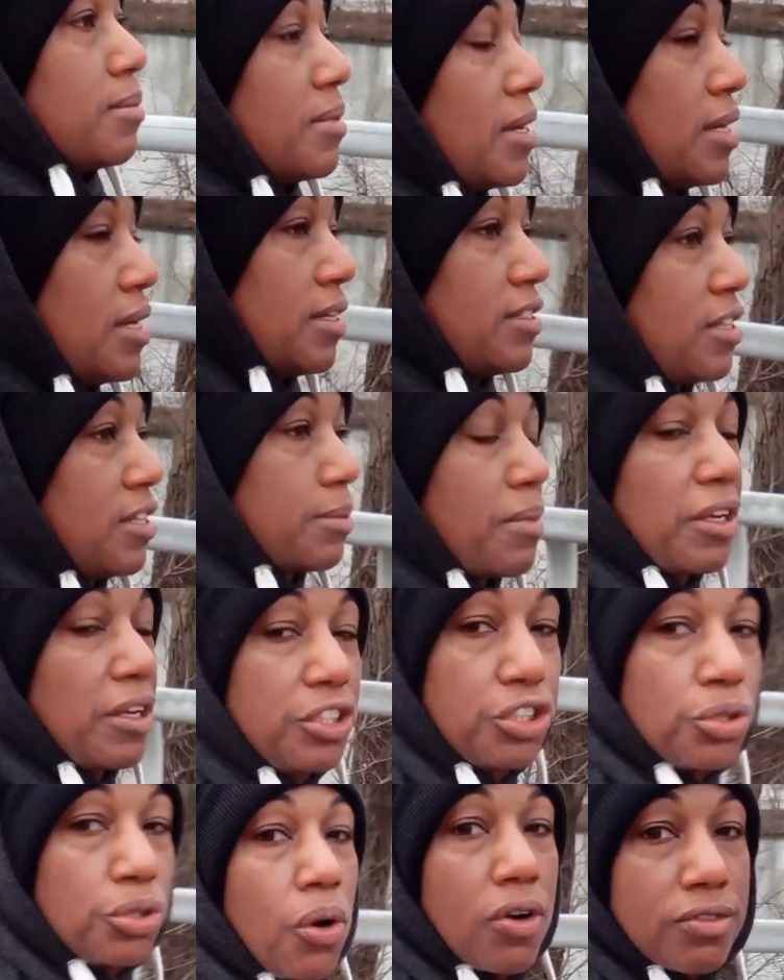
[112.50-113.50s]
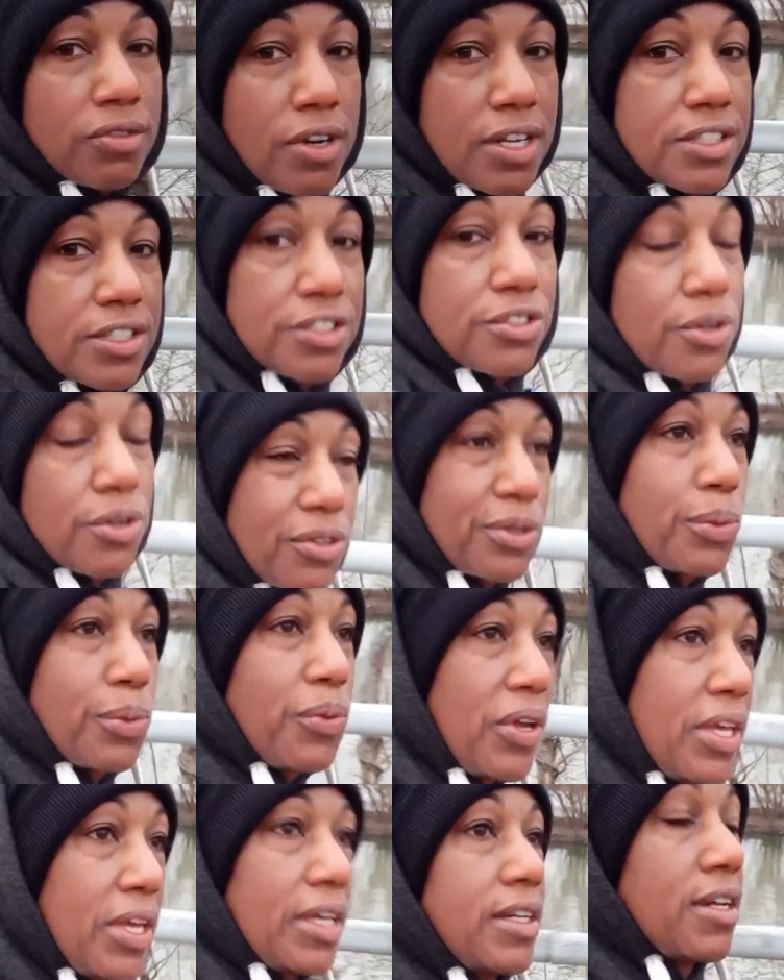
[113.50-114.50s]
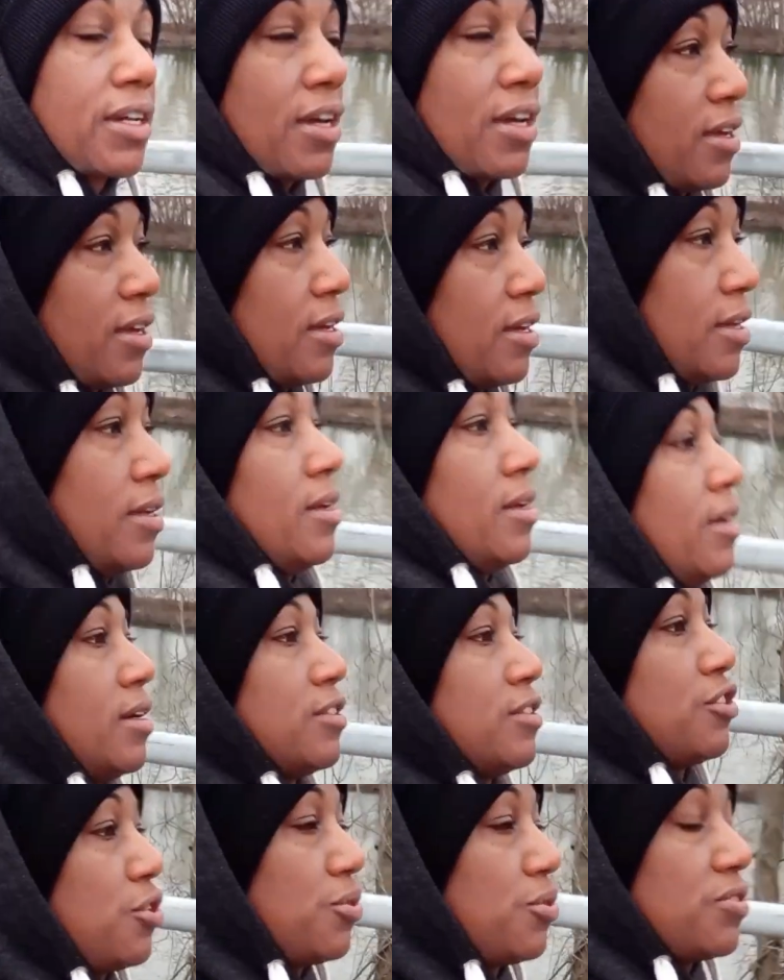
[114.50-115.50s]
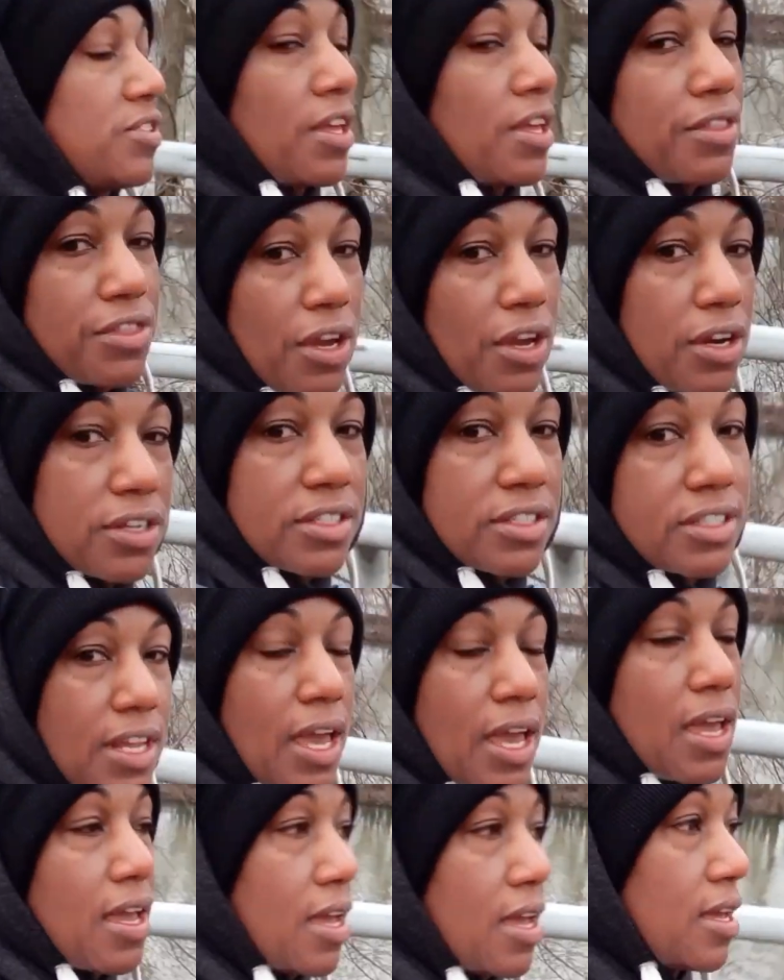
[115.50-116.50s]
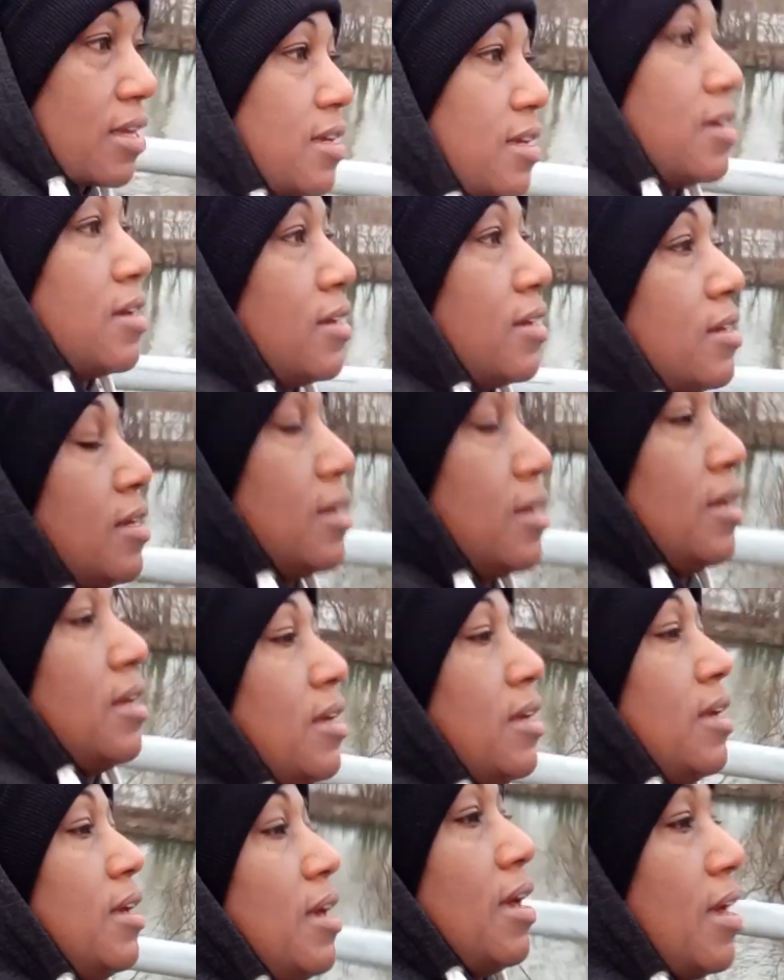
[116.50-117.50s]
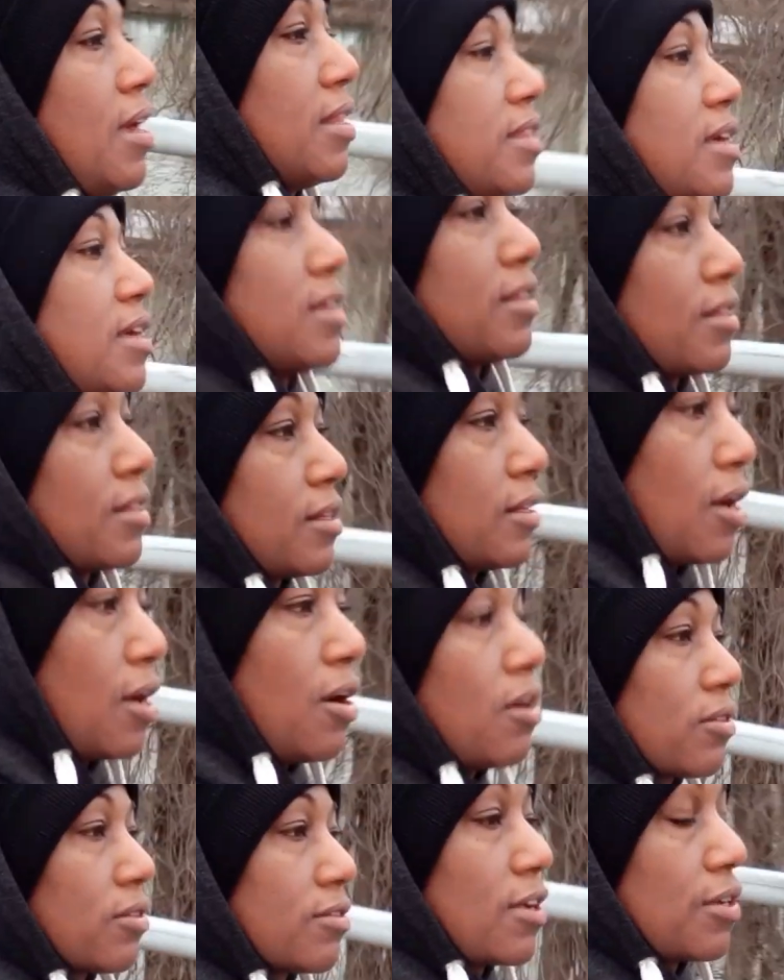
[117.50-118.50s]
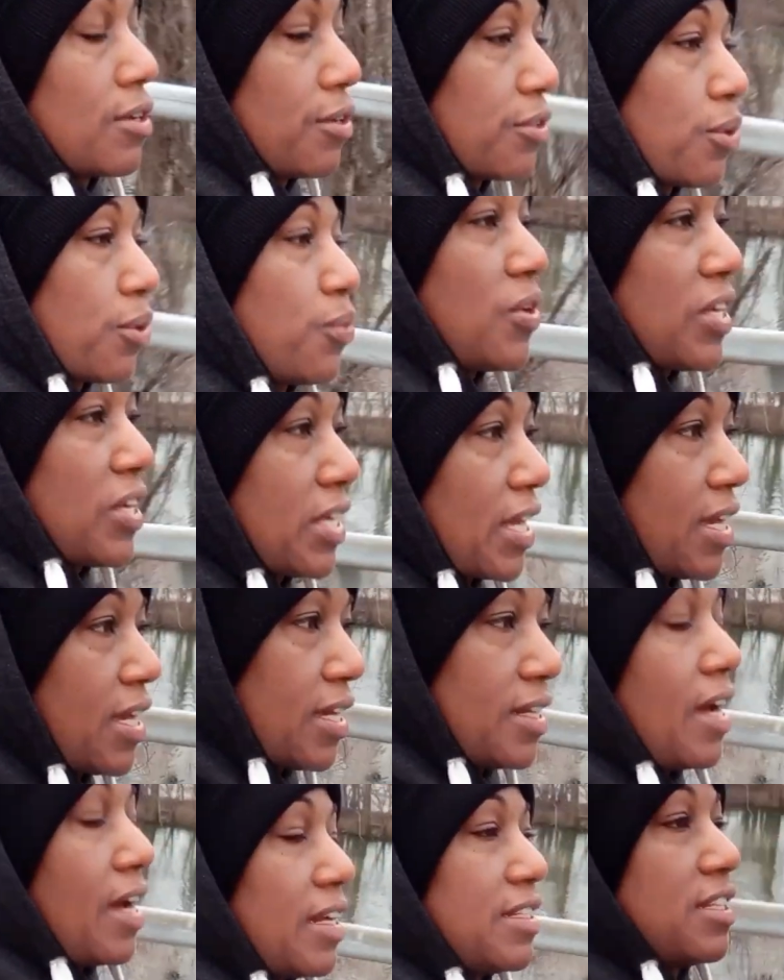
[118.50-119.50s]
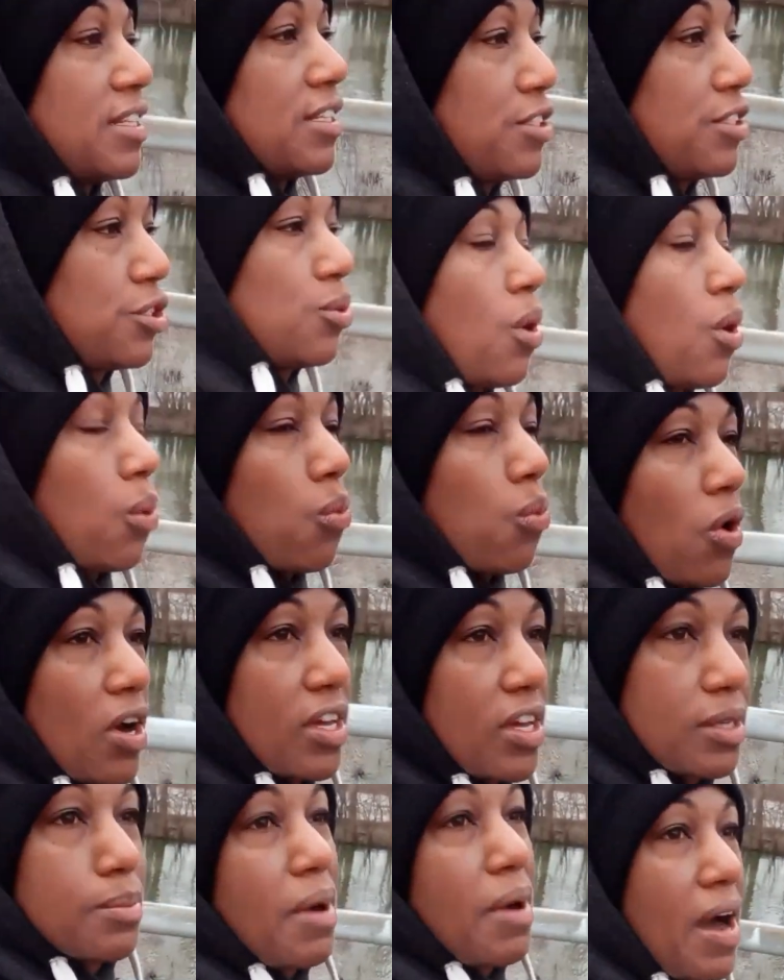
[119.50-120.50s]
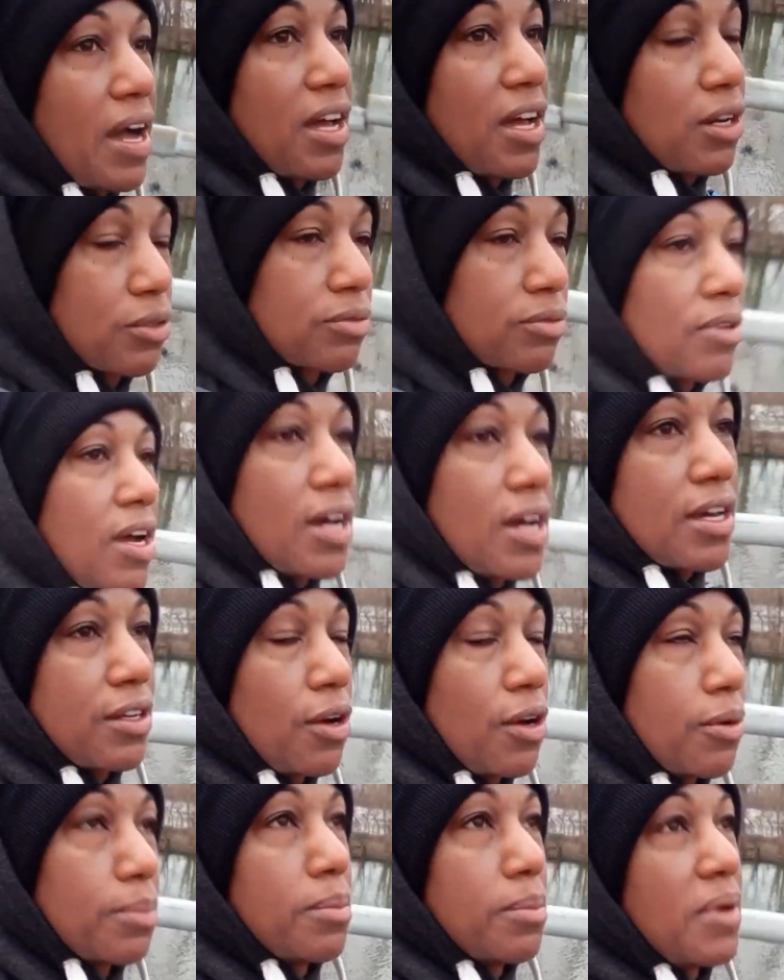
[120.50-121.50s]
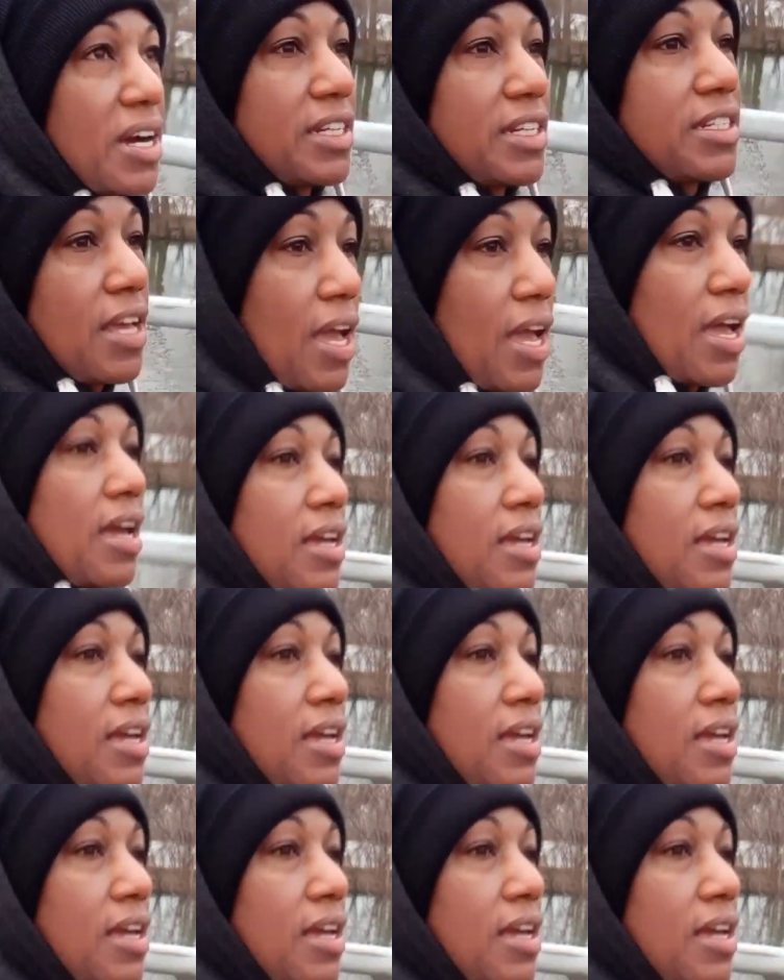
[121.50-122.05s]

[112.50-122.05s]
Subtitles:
Did my short runs during the week, Tuesday, Thursday, and then the long run on the weekend. I did do a 1 mile run on Monday,